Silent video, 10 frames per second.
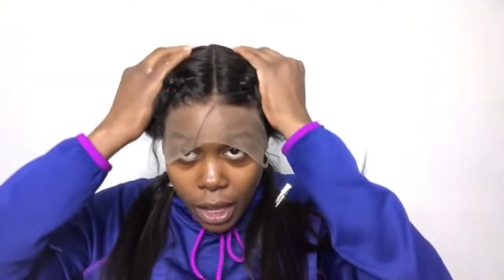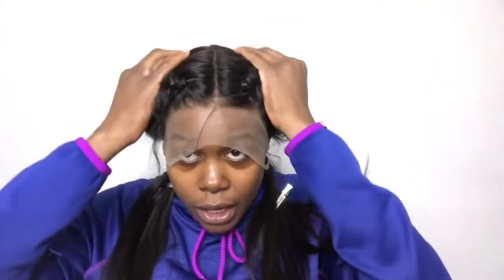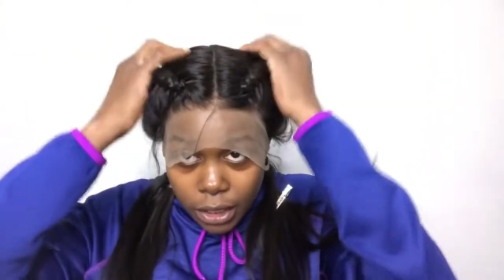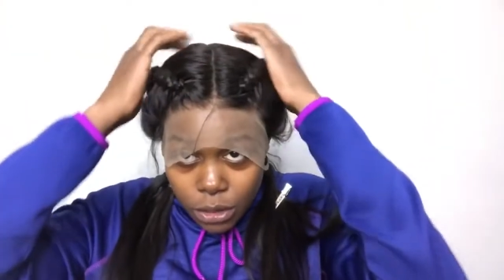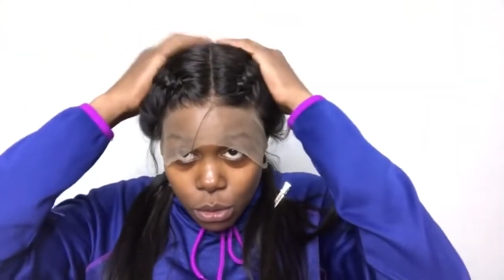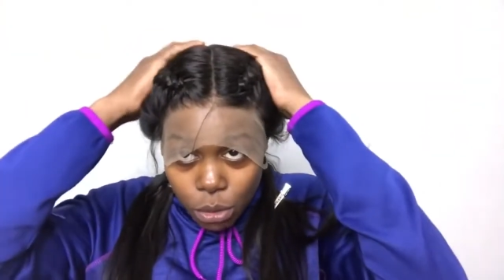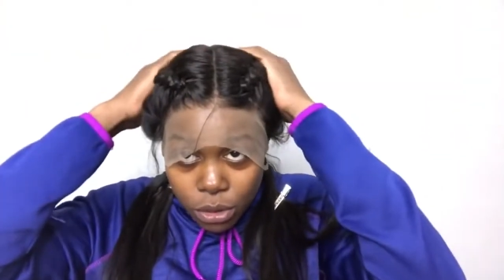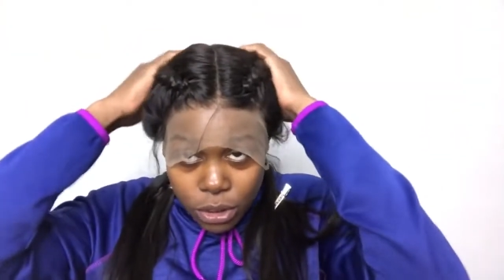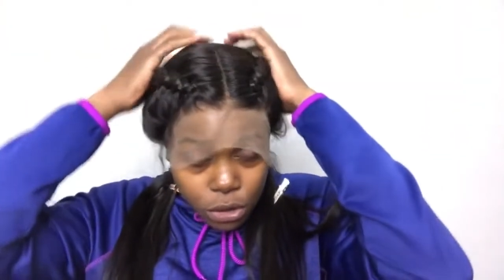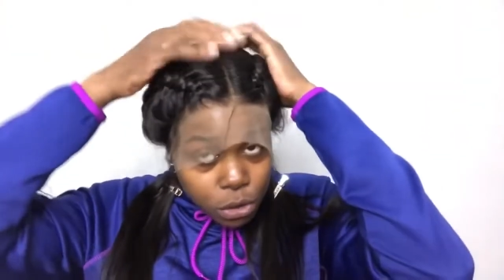It's
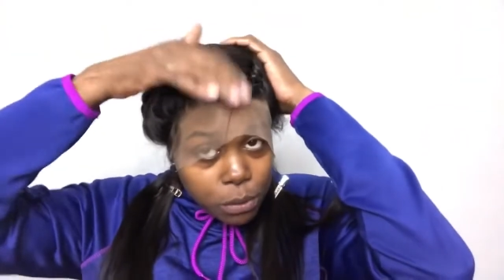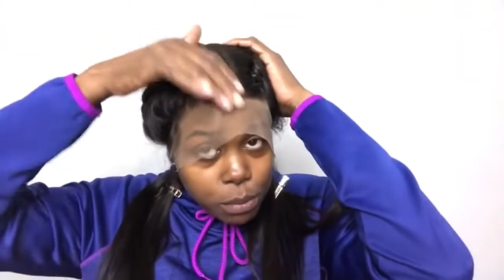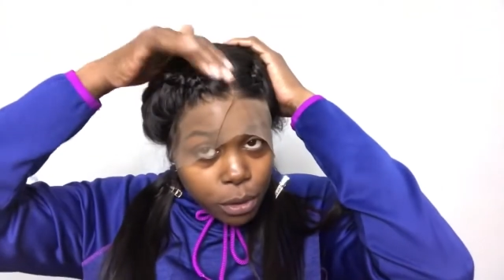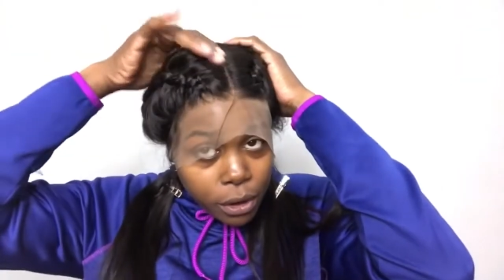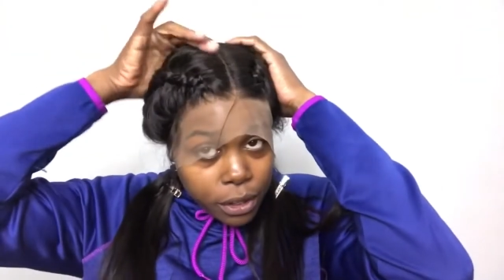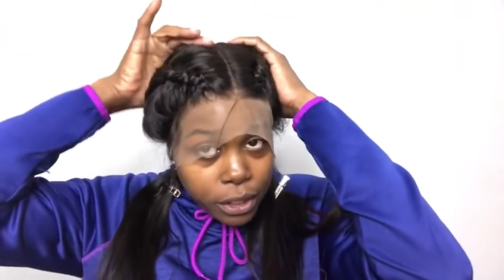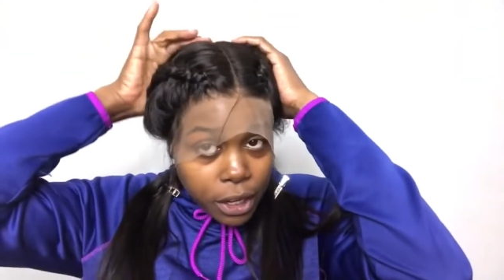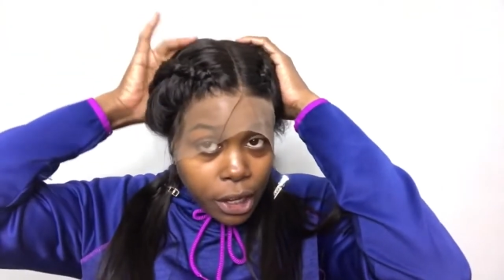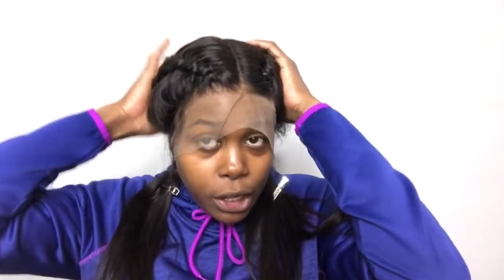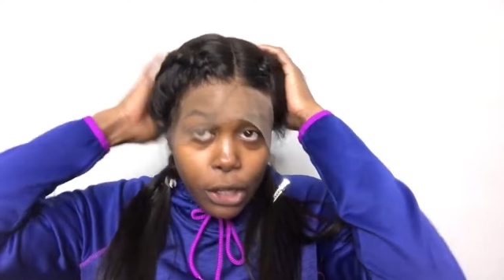gorgeous. You could part it
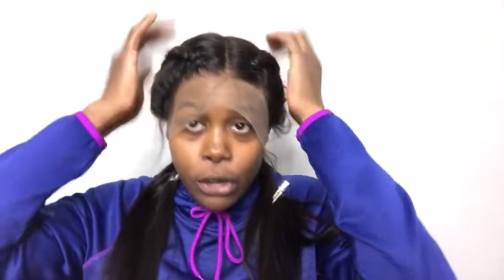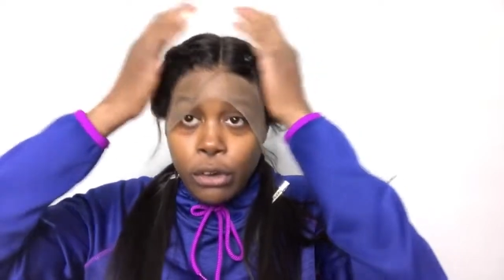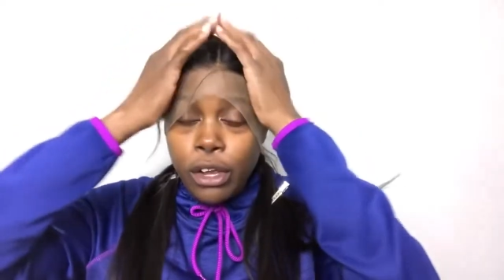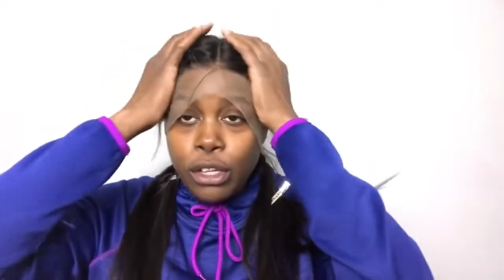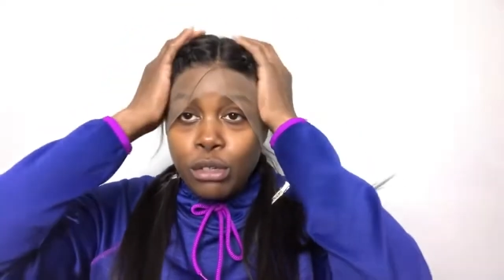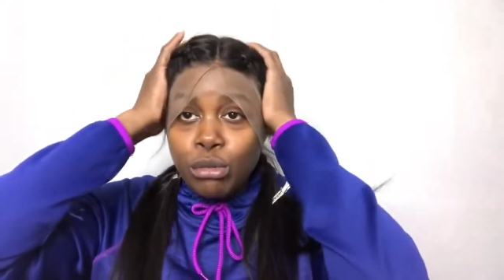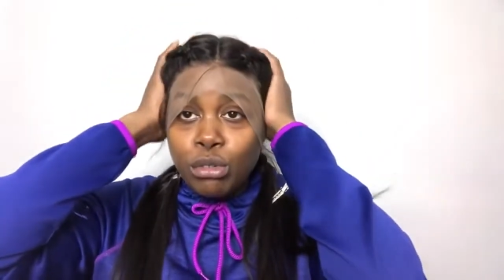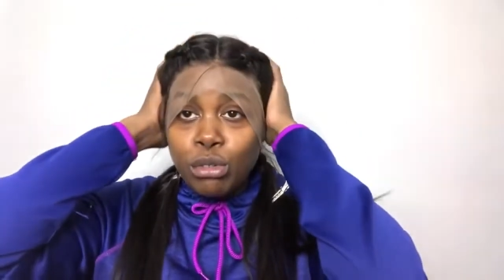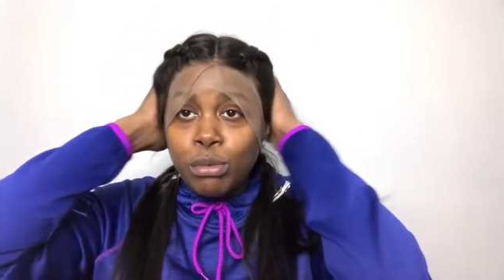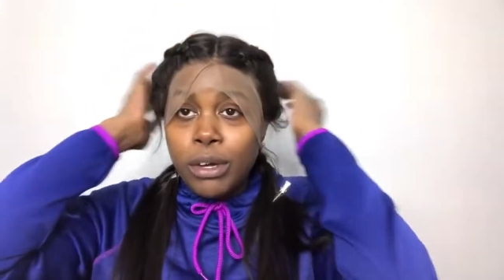here and do
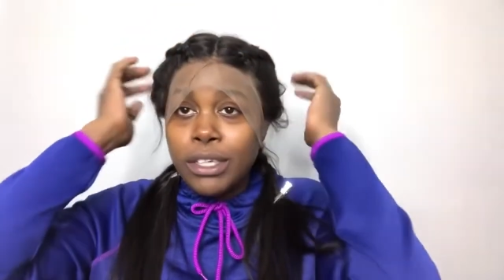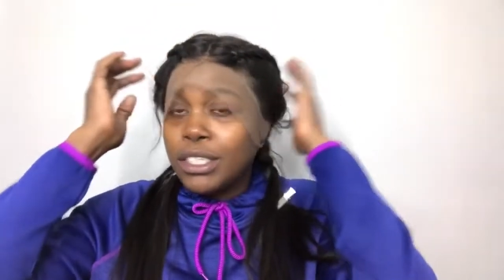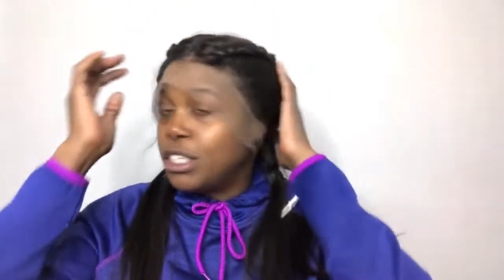2 braids.